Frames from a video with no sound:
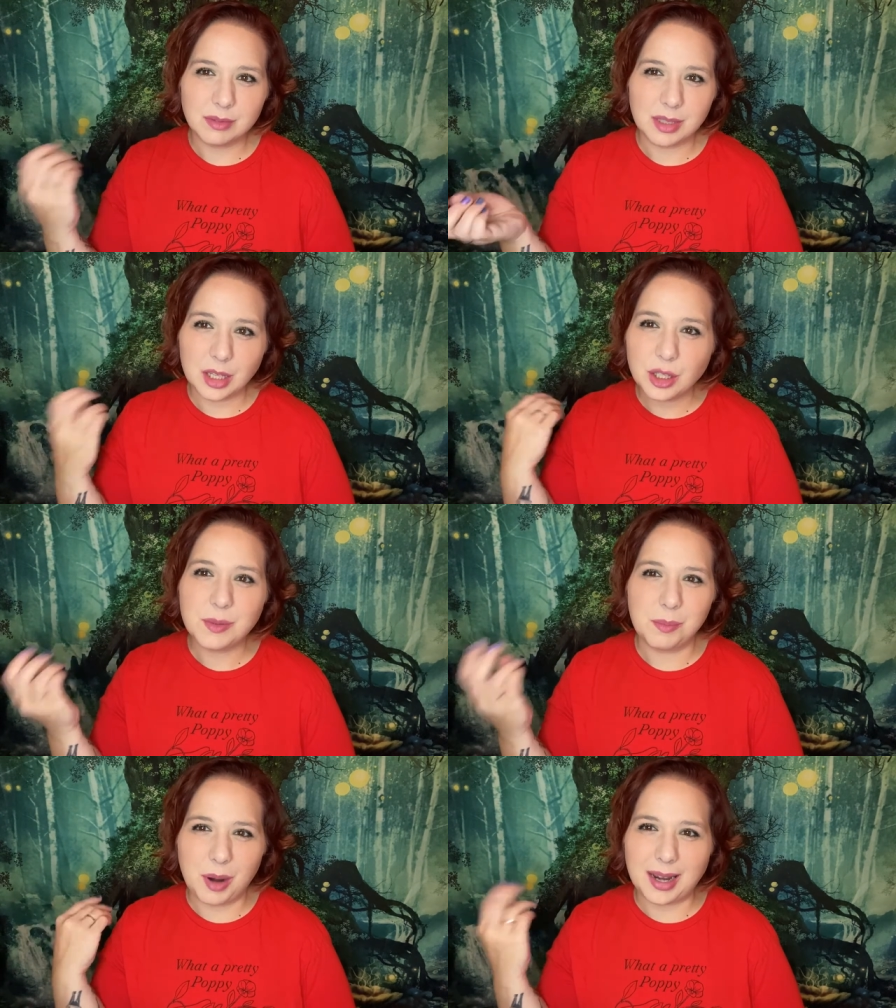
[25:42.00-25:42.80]
that used
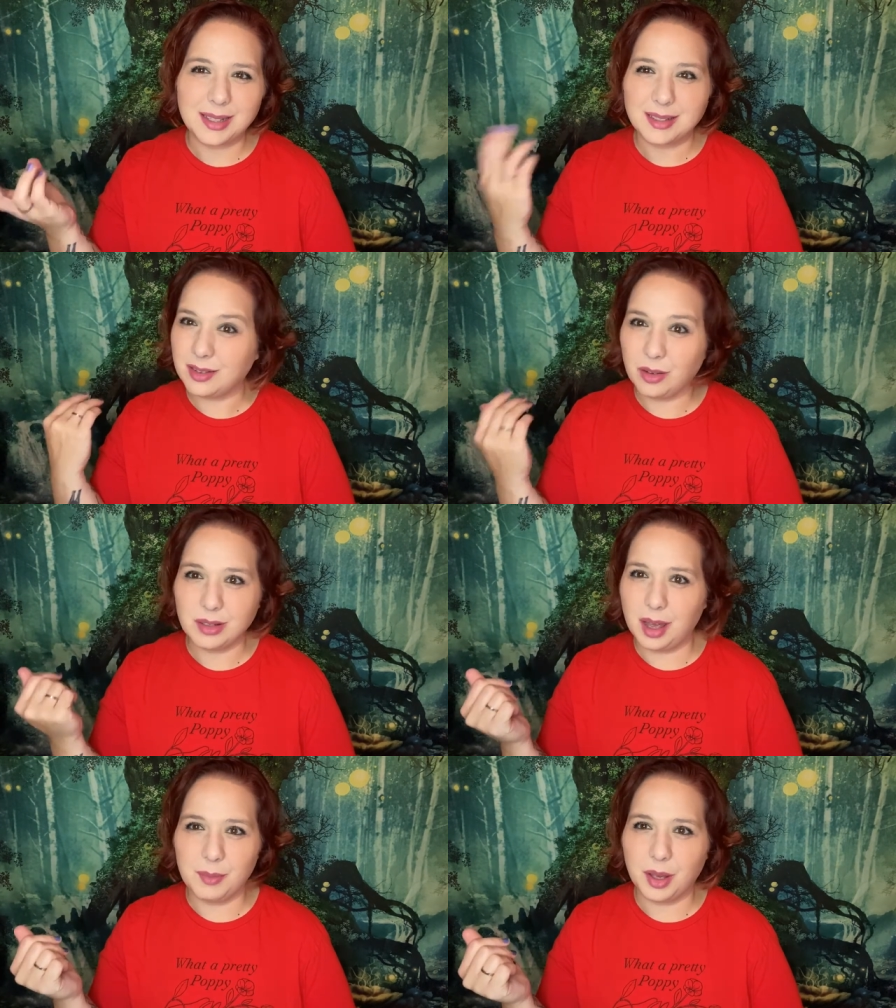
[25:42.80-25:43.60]
to be practiced a
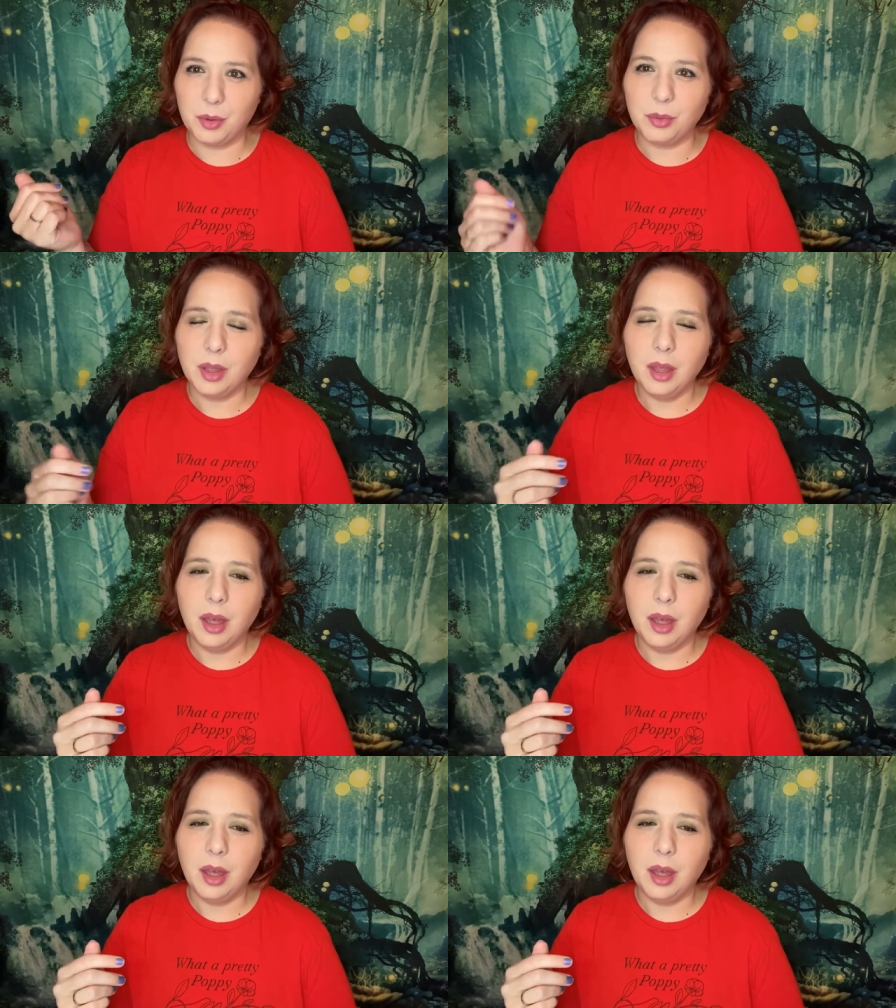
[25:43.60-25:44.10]
long time ago,